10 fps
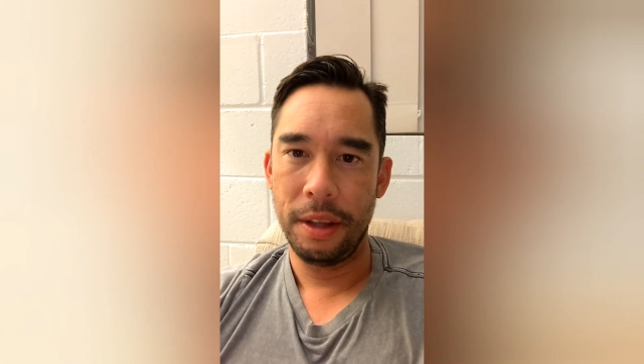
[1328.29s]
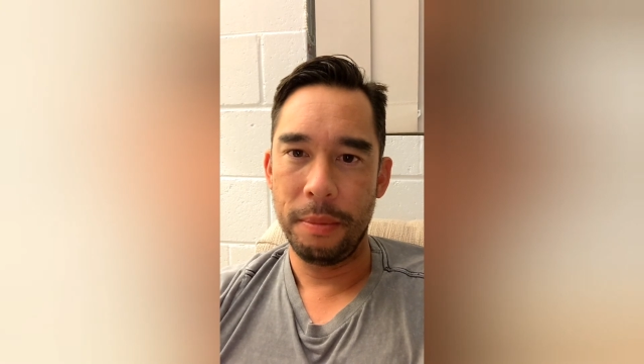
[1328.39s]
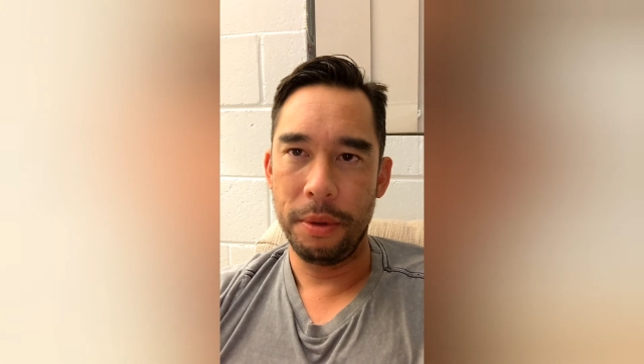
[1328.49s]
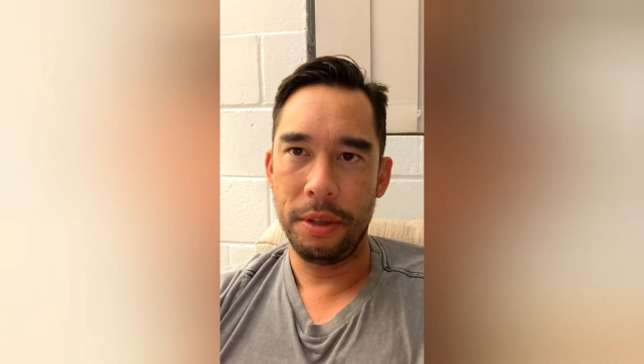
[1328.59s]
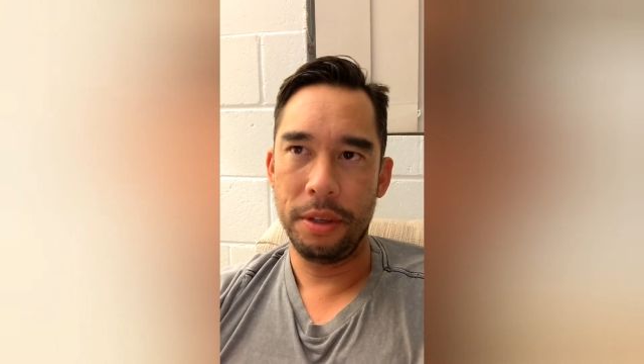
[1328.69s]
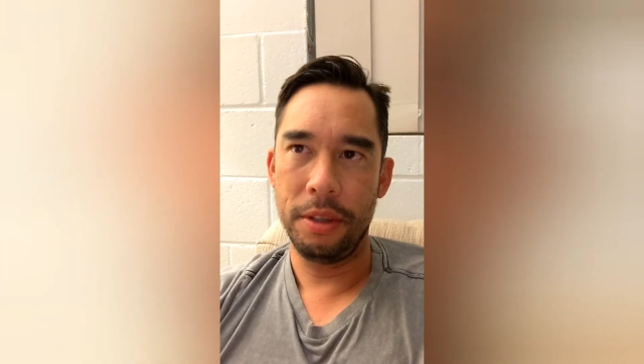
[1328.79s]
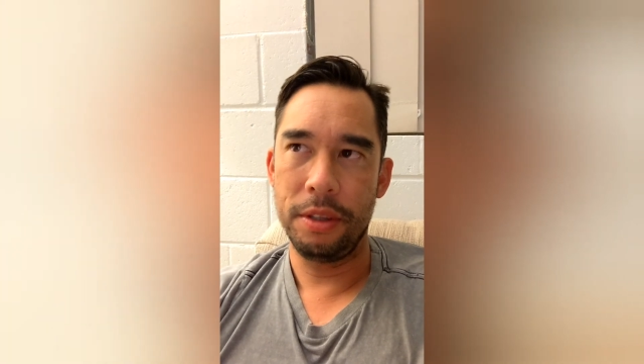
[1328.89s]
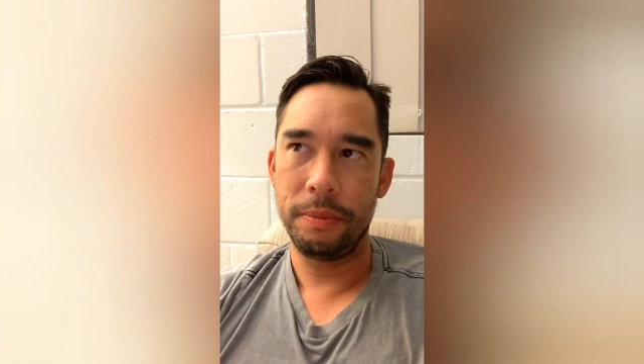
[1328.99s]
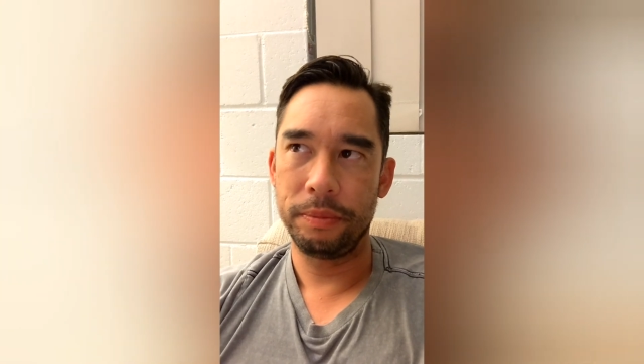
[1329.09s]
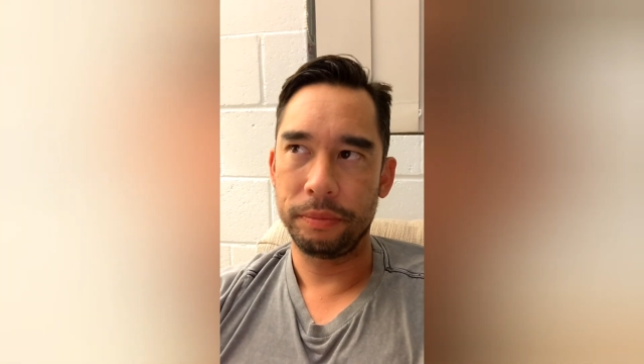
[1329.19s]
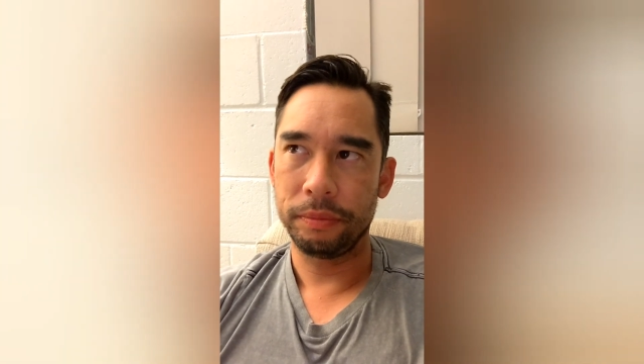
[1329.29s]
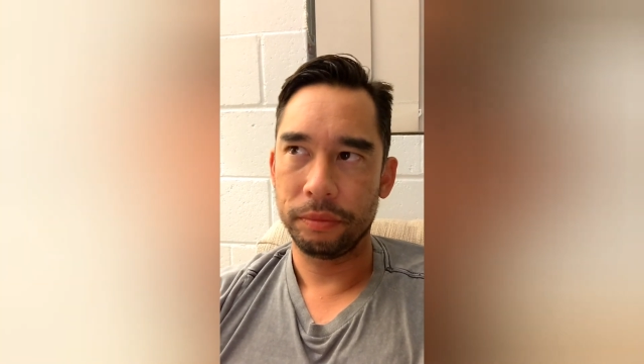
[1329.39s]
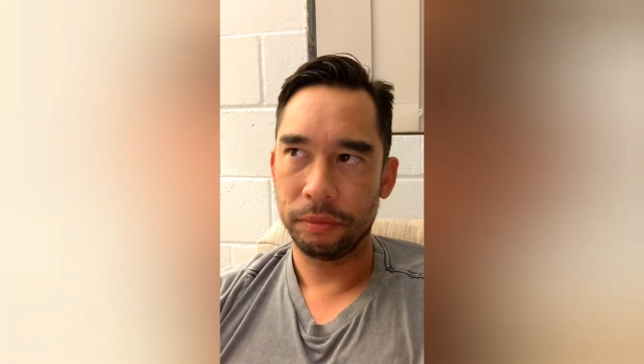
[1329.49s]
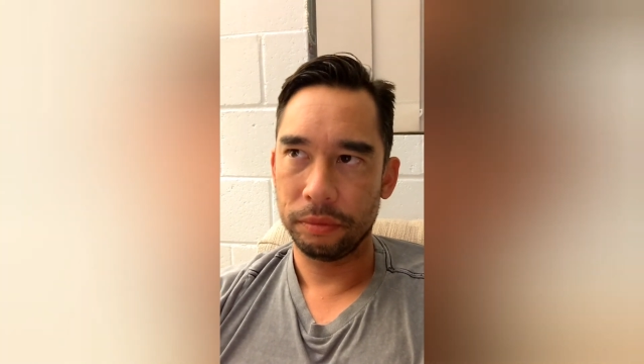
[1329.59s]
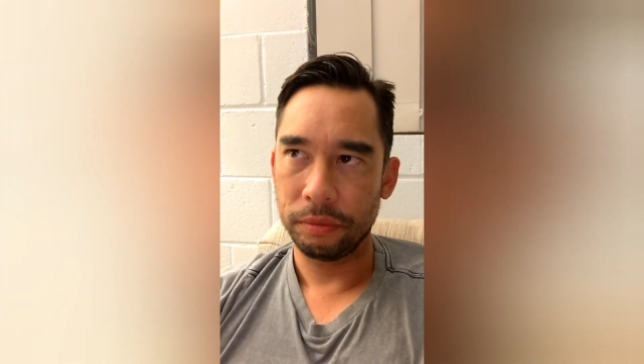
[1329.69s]
because
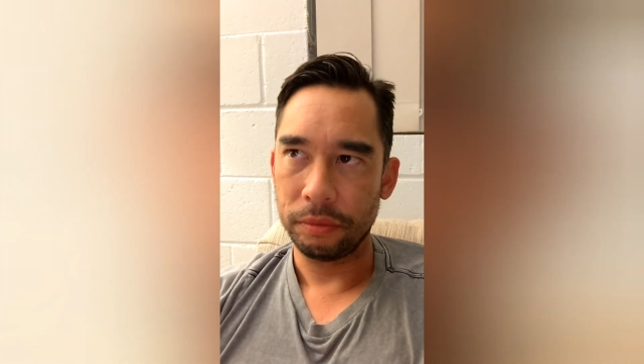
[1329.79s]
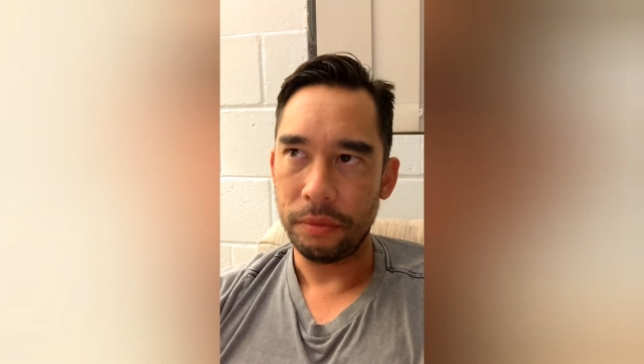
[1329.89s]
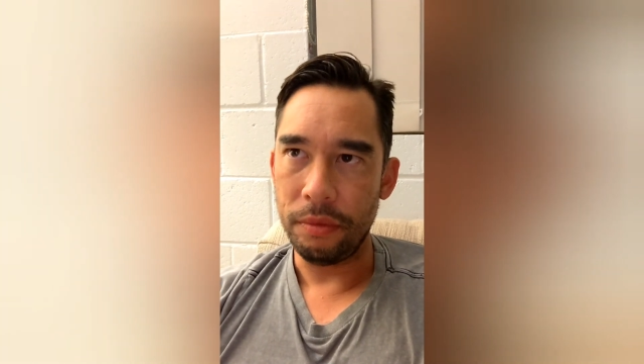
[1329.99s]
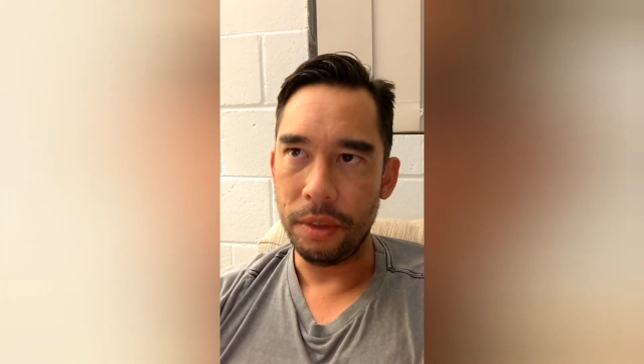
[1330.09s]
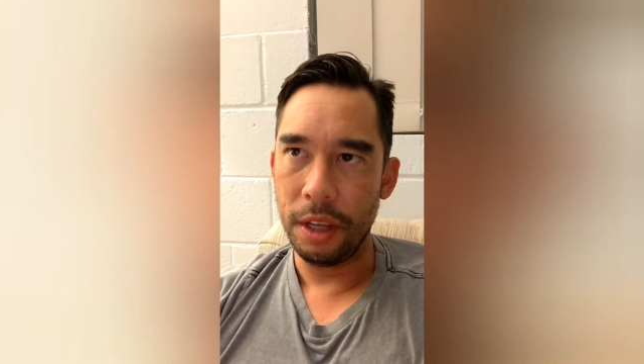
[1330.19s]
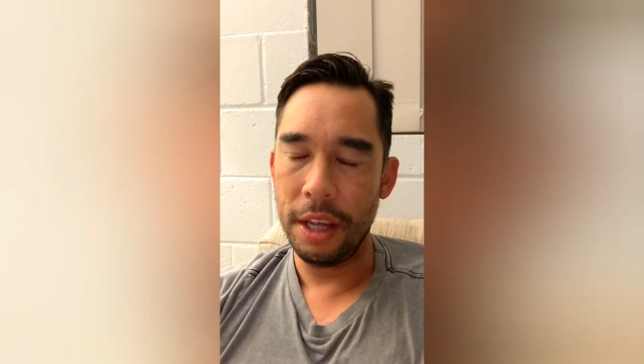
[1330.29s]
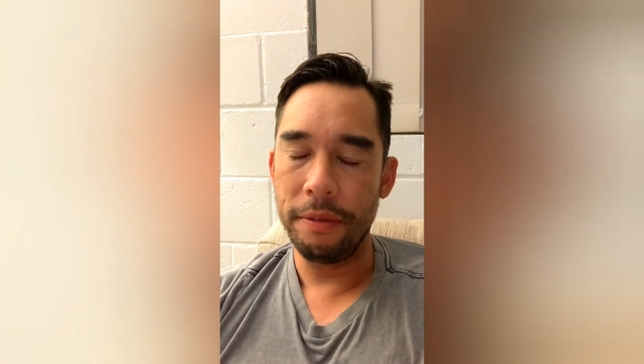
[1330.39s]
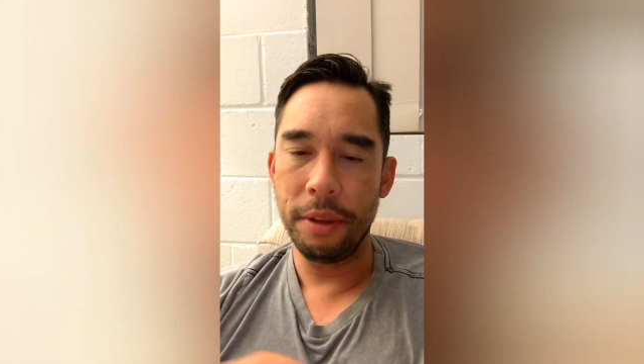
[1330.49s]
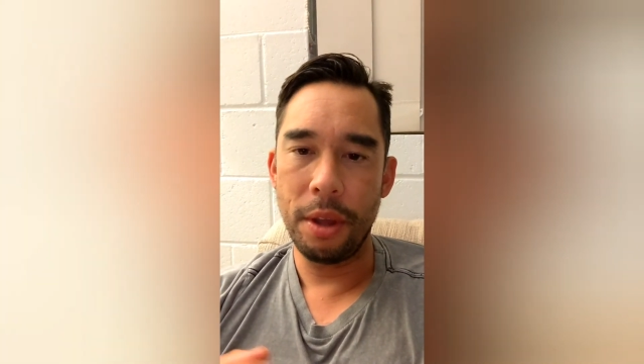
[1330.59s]
even